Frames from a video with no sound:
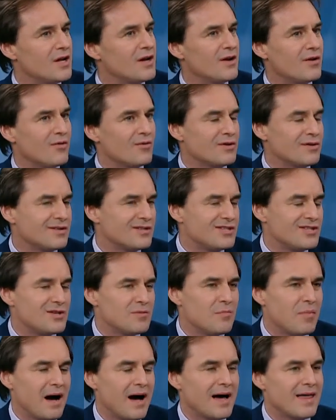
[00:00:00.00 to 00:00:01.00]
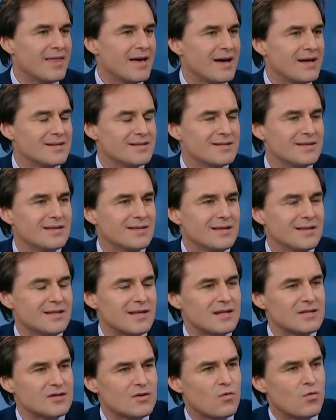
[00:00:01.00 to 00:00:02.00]
you know, do you buy that? Do you think
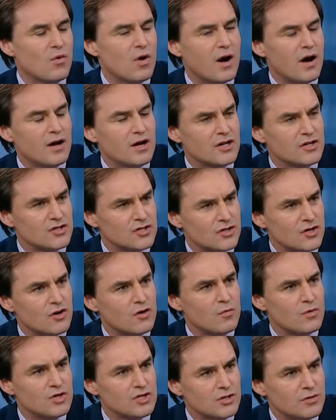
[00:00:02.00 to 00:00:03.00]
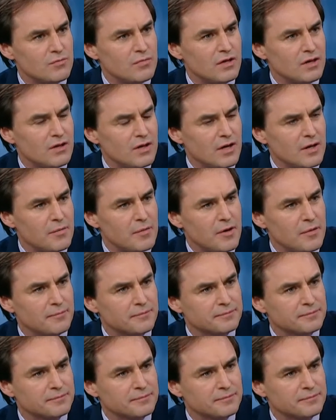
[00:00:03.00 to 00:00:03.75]
that's a, uh, a Let me deal with these quickly.